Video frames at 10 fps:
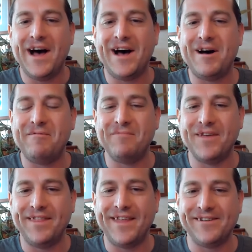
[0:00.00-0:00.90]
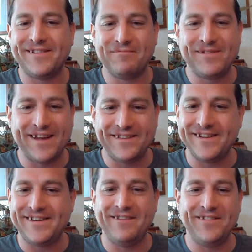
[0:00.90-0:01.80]
um, there's some
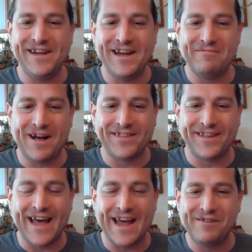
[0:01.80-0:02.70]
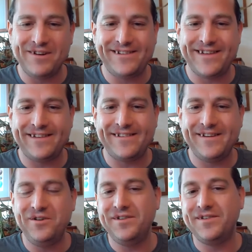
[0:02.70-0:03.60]
sensitivity about the language that's
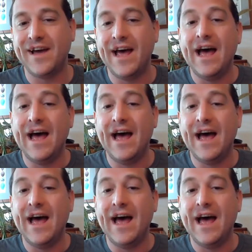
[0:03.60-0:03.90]
used.